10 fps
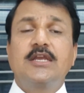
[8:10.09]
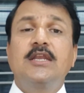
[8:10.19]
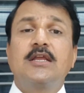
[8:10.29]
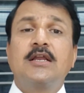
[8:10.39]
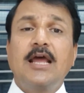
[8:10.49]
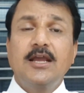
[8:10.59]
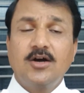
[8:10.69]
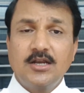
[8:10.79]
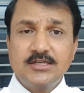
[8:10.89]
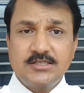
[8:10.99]
In,
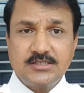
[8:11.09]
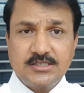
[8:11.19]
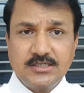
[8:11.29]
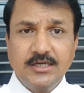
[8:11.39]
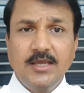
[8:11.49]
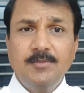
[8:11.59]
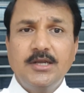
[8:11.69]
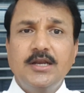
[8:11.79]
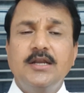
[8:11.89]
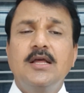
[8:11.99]
glycolysis is
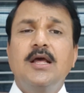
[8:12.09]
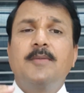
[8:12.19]
inhibited